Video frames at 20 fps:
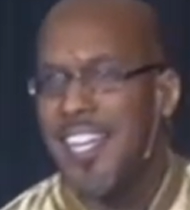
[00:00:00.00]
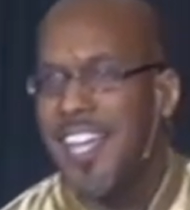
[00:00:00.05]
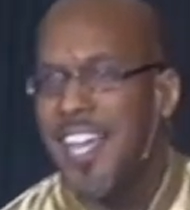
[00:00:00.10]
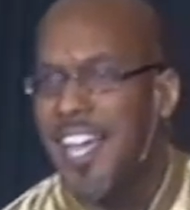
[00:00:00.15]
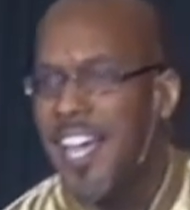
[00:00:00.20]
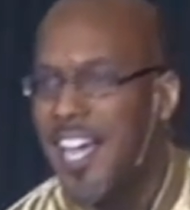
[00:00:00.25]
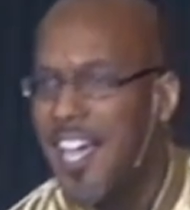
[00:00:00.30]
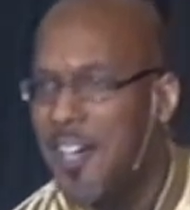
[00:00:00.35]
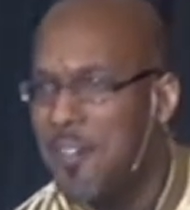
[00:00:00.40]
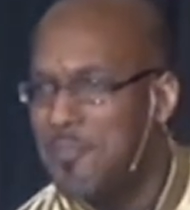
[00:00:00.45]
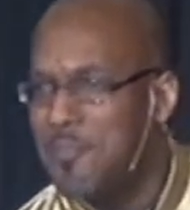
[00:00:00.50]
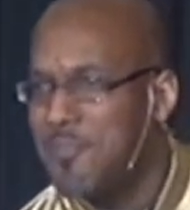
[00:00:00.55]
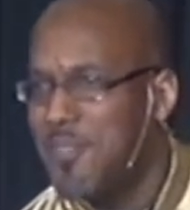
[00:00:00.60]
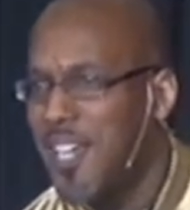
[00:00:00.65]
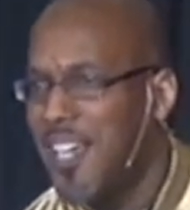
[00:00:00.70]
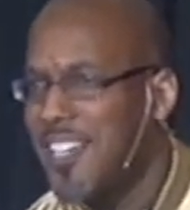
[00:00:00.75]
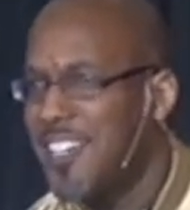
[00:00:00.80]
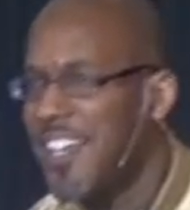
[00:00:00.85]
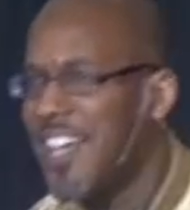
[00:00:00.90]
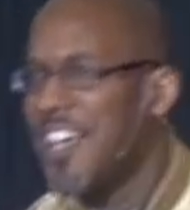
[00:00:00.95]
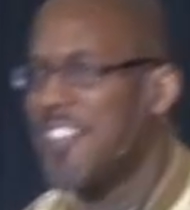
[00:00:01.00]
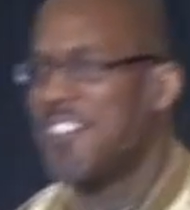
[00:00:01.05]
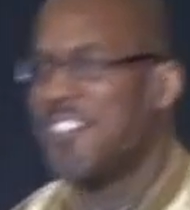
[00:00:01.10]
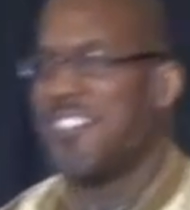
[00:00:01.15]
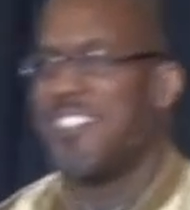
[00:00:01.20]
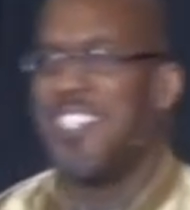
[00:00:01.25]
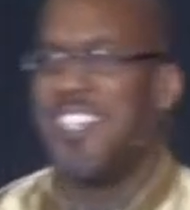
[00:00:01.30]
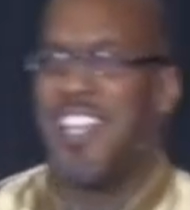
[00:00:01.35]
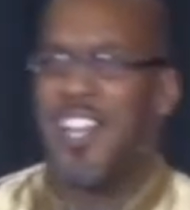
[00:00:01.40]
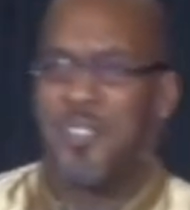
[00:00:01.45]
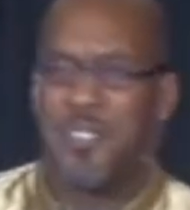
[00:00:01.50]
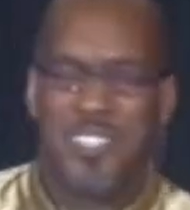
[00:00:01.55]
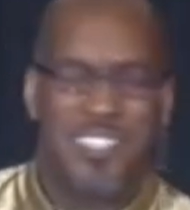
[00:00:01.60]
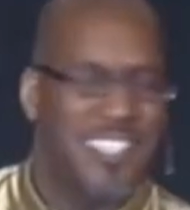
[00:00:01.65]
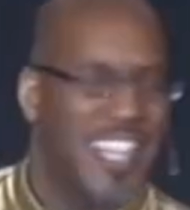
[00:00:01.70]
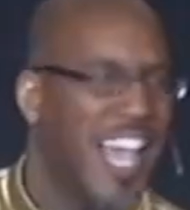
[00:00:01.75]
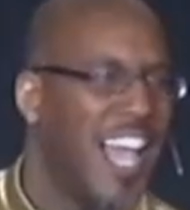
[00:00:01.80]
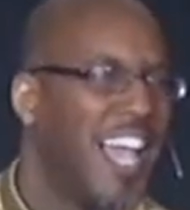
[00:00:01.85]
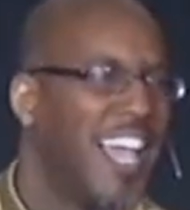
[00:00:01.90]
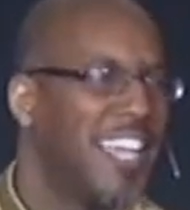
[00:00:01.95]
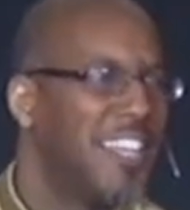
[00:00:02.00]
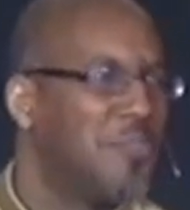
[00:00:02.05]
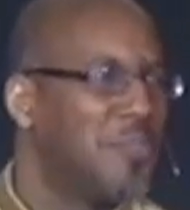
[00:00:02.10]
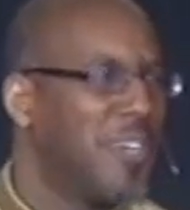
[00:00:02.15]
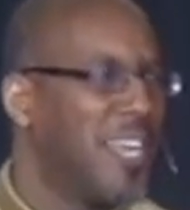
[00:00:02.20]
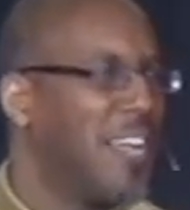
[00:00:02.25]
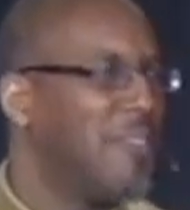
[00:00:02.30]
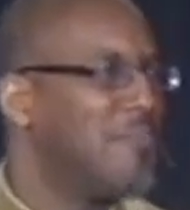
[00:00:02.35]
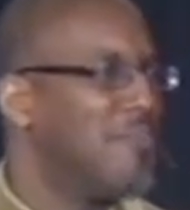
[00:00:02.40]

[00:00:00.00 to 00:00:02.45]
um, i see outside when i'm